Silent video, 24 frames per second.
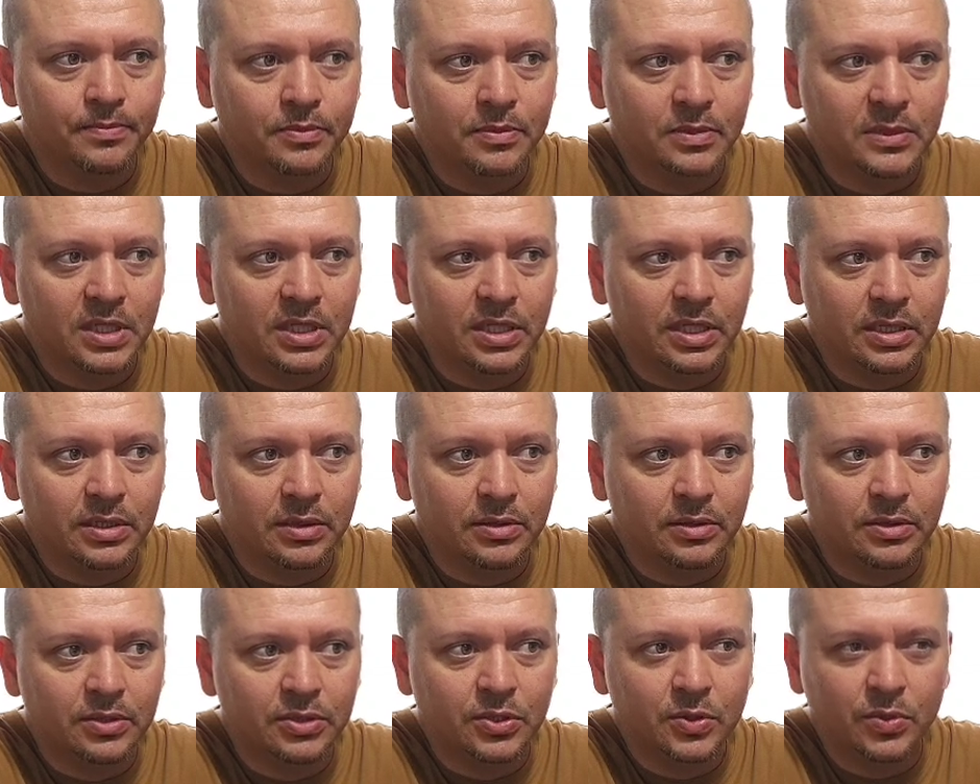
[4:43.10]
The
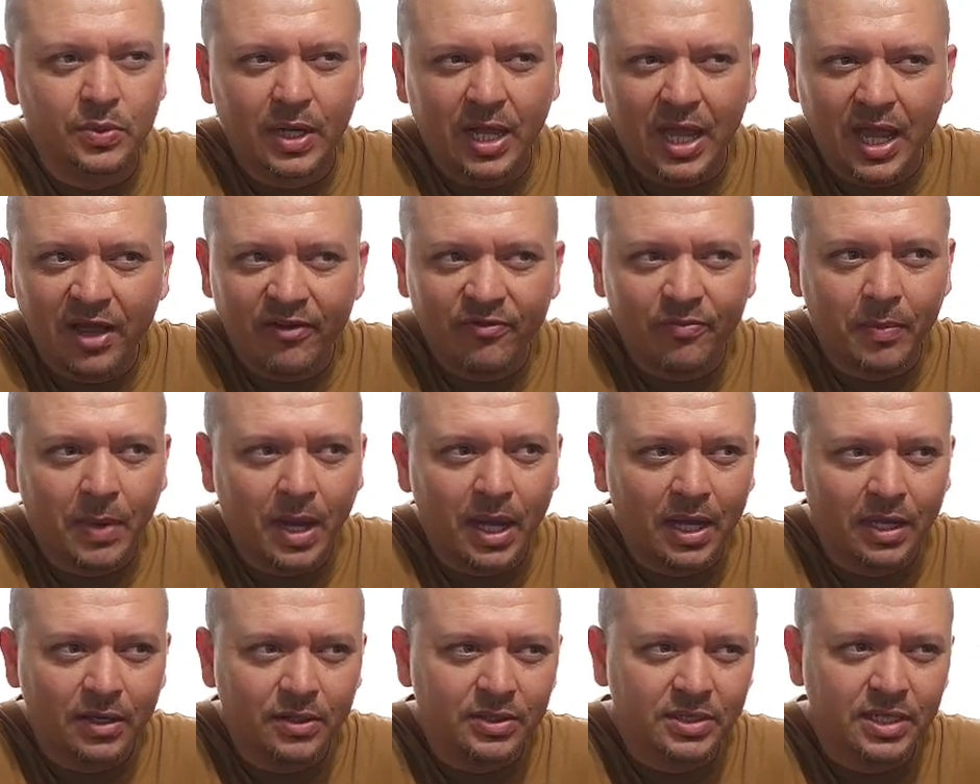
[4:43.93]
2.5
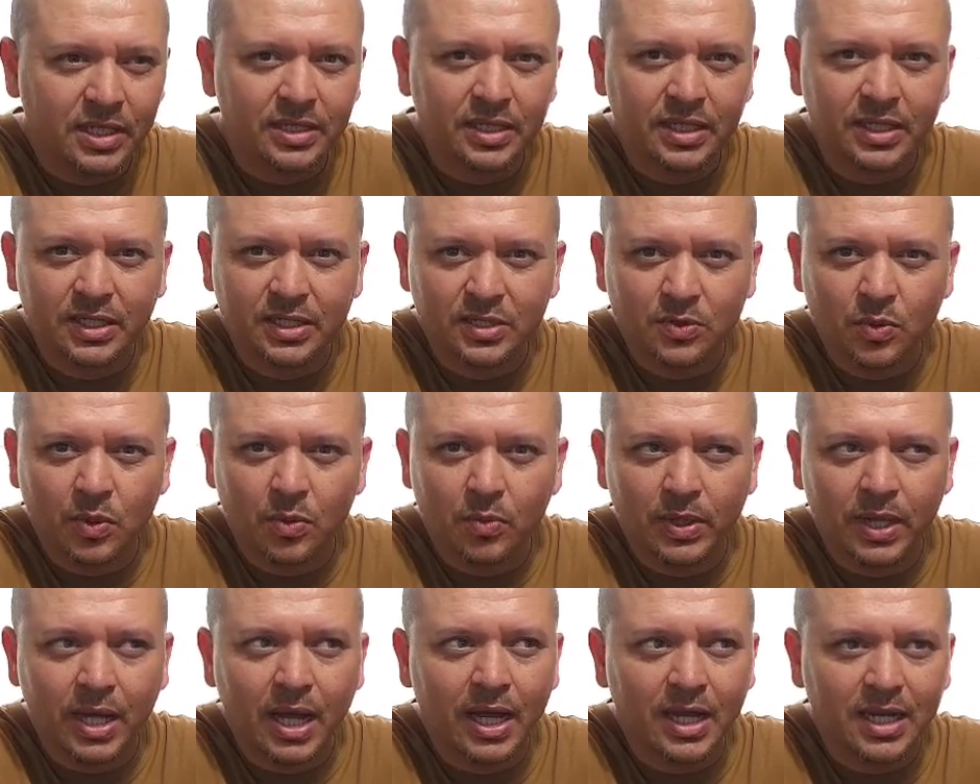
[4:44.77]
miles, I think, is what
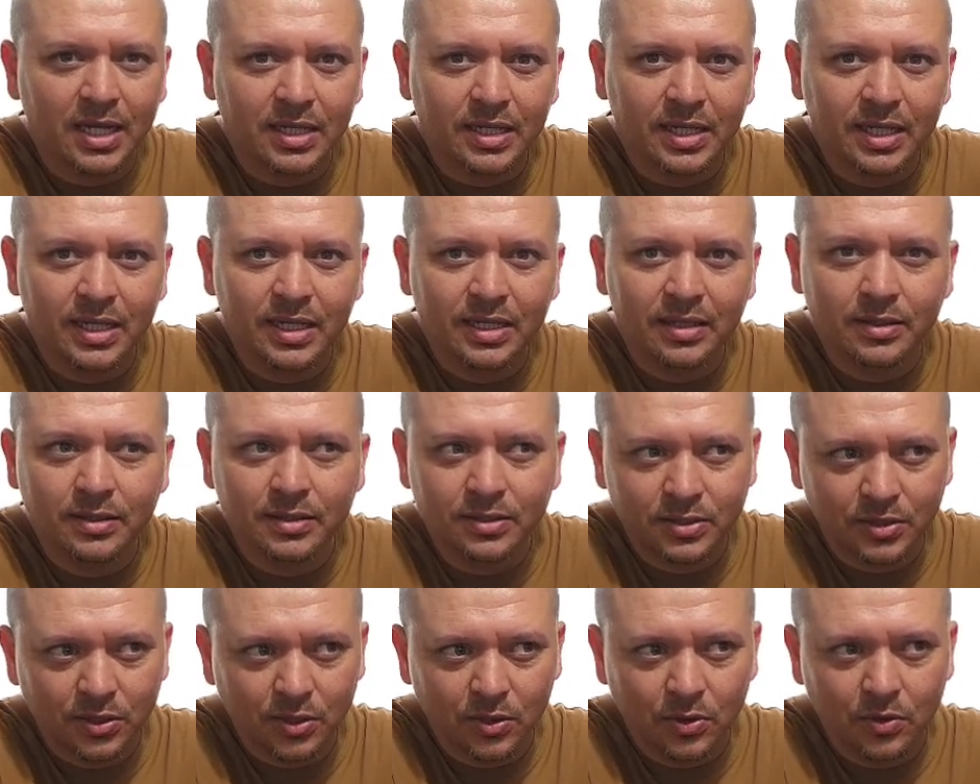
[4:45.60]
we hiked in,
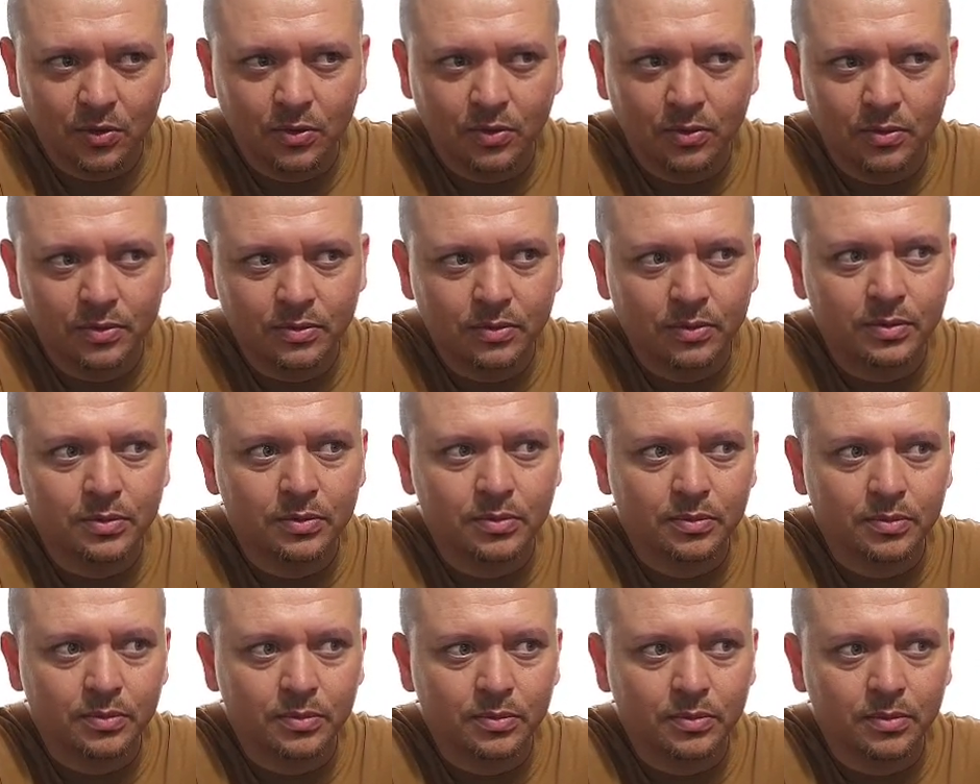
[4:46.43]
so
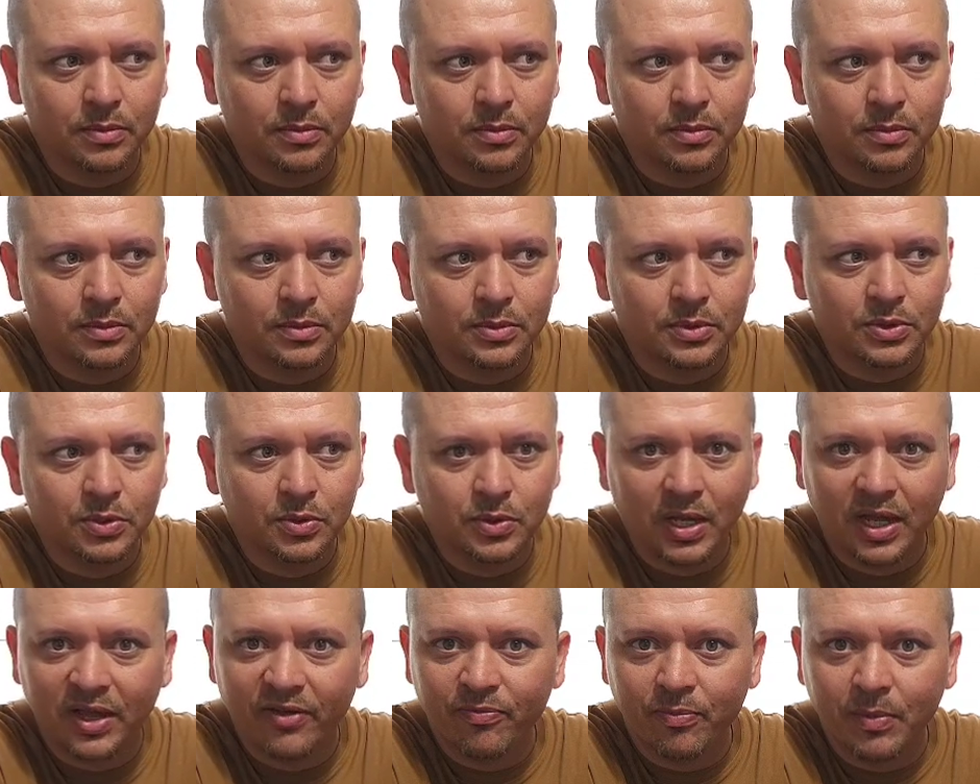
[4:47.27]

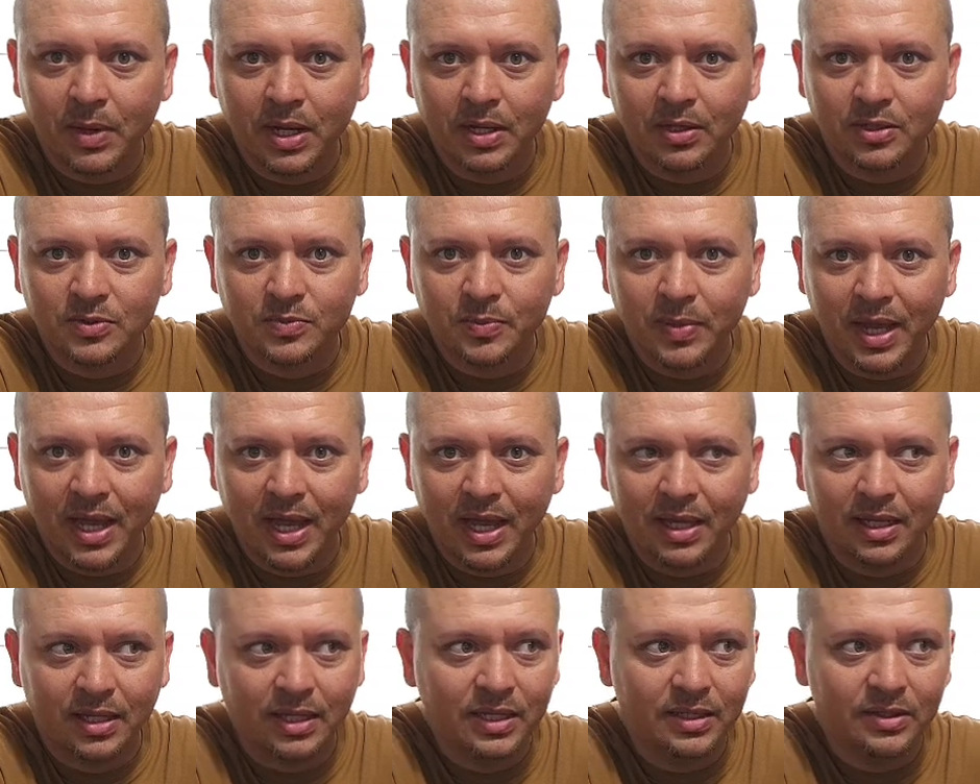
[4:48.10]
2.5 miles
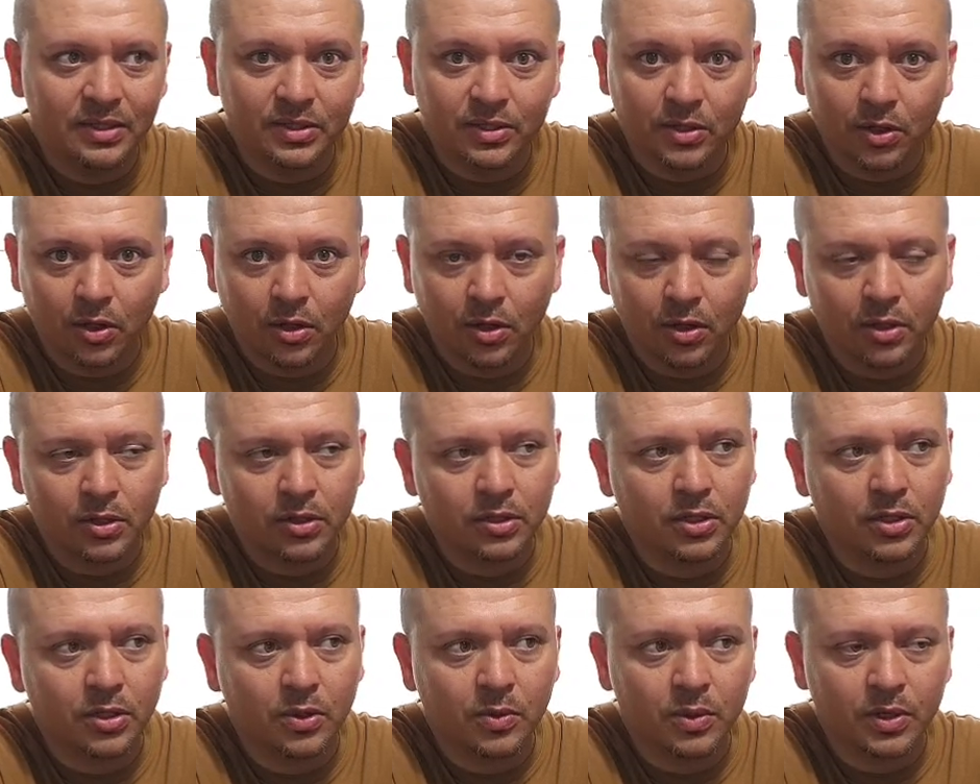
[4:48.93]
back in the dark,
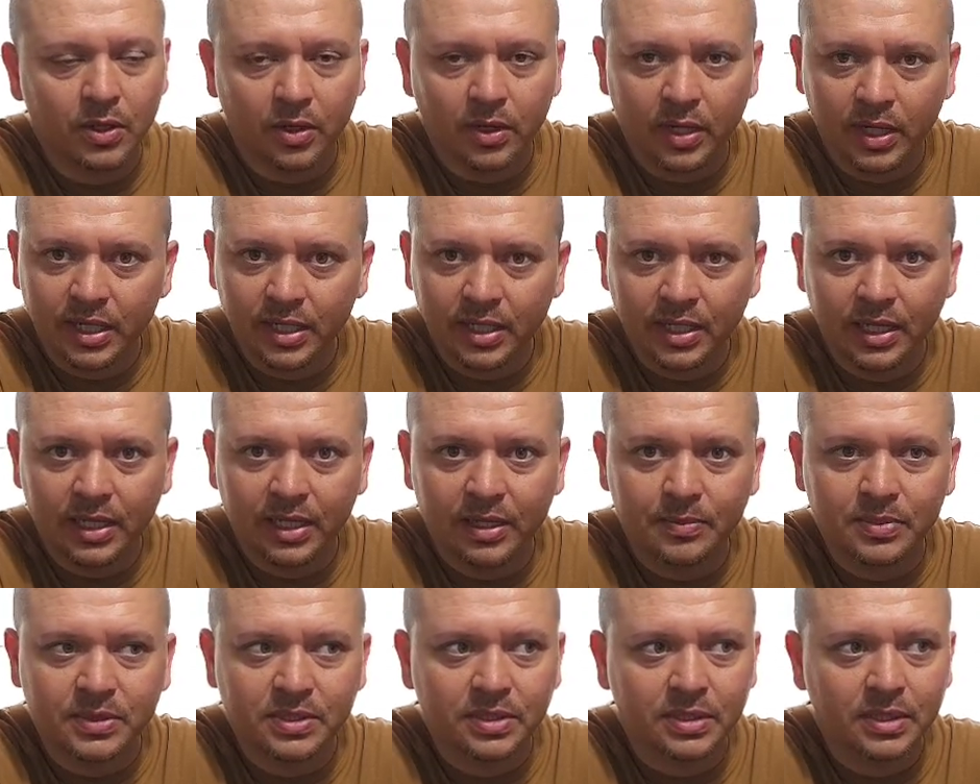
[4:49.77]
with our
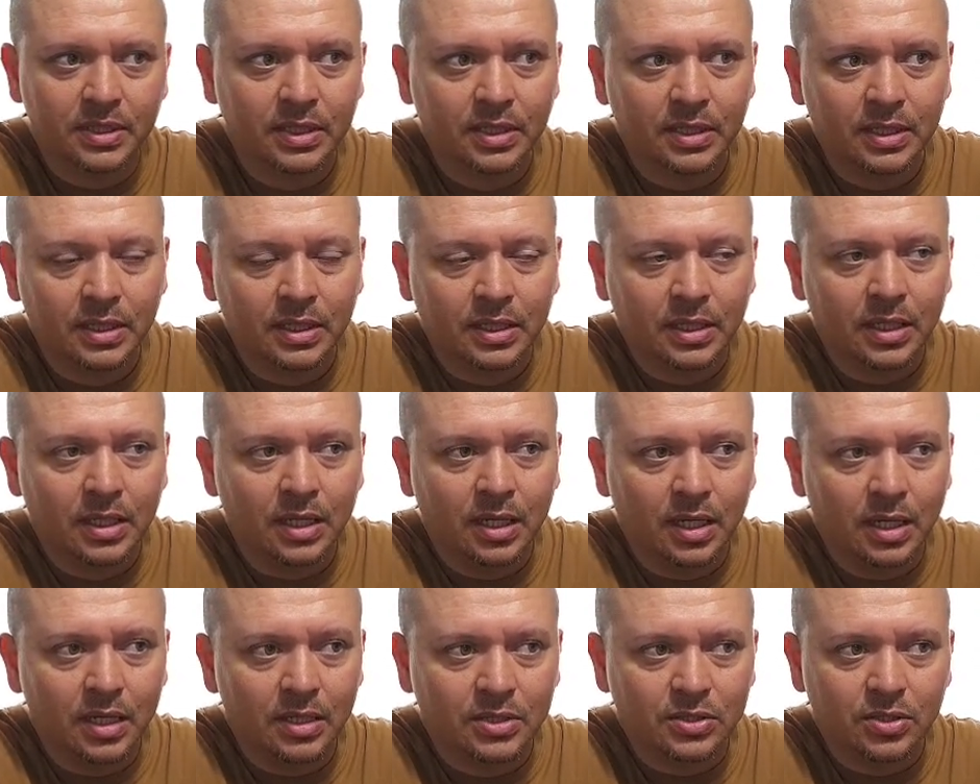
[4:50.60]
headlamps.
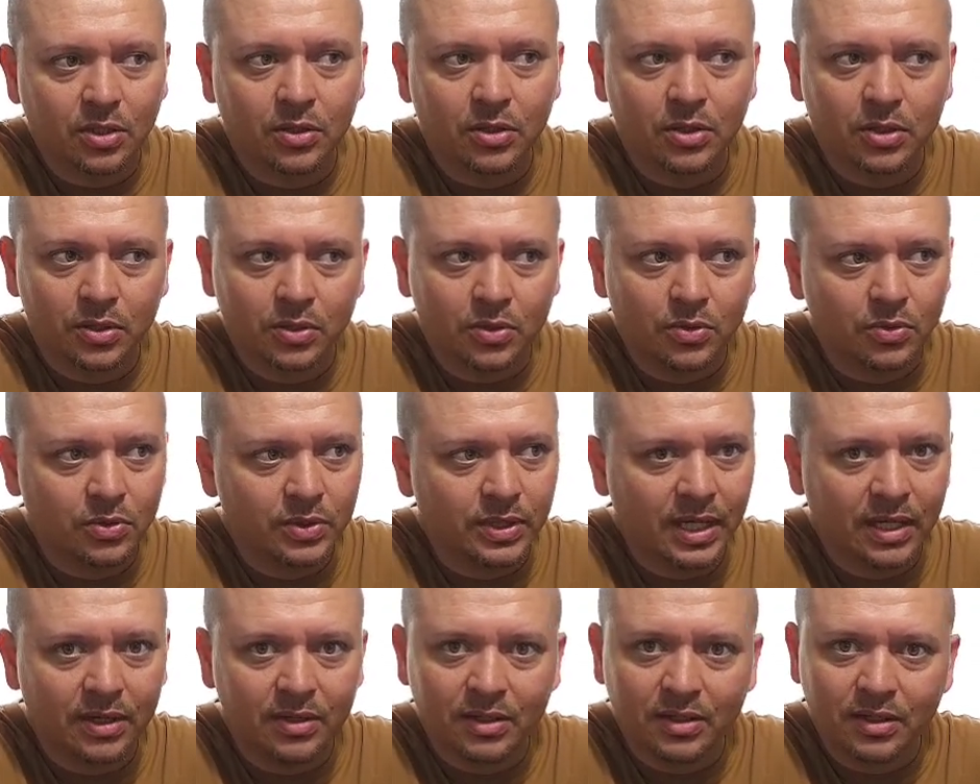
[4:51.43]
It started to cool
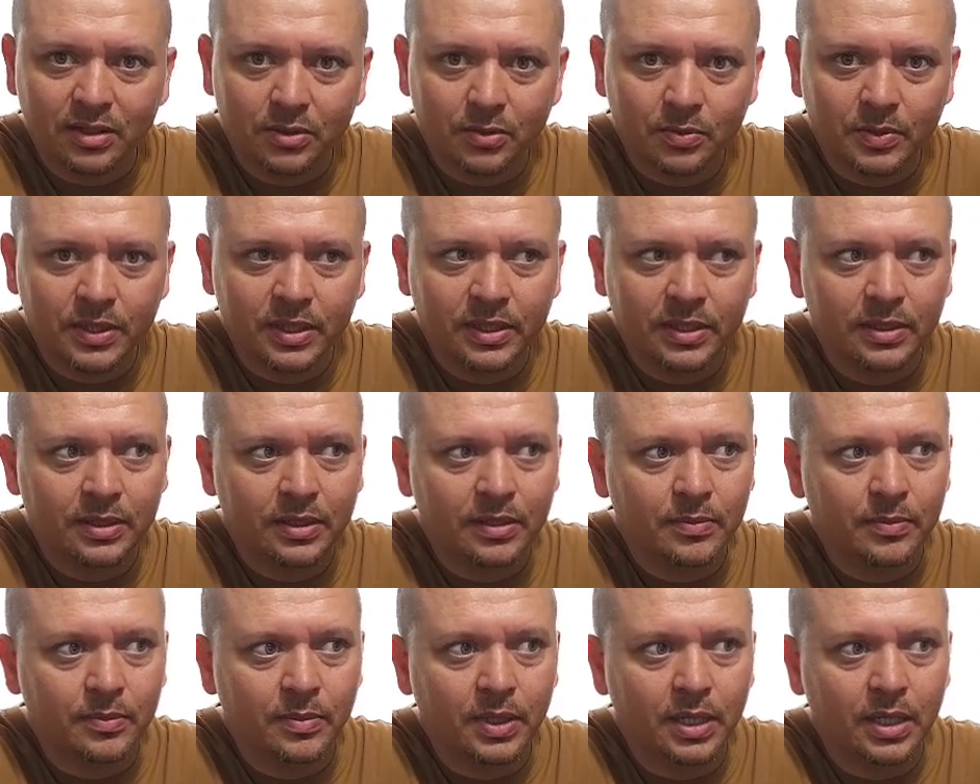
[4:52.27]
down a little
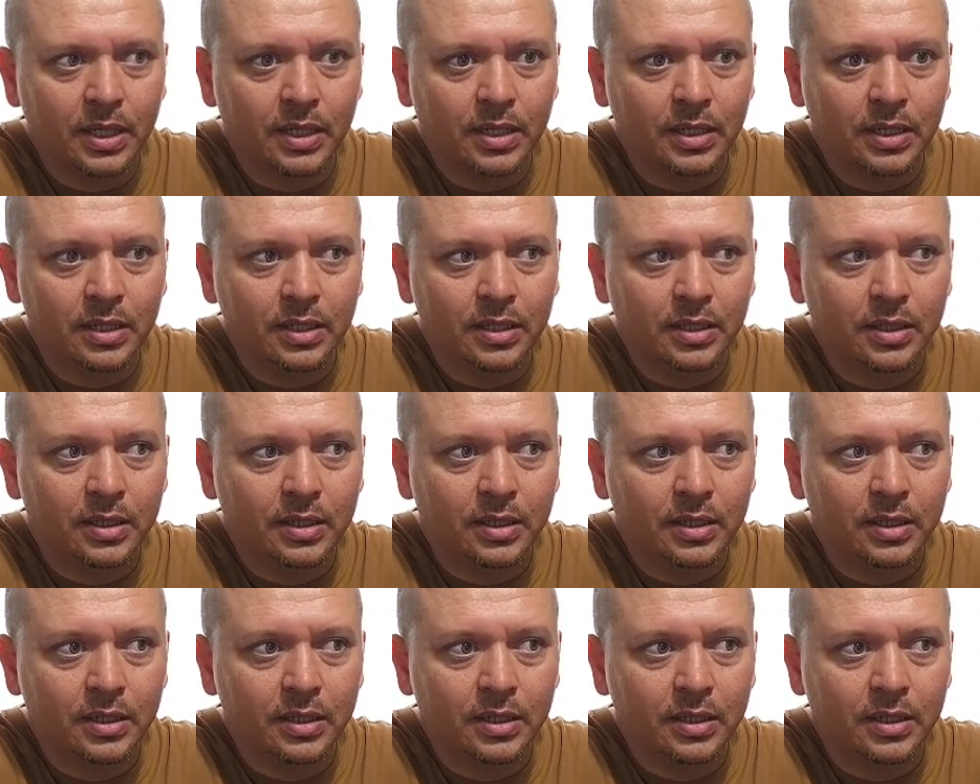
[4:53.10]
bit, but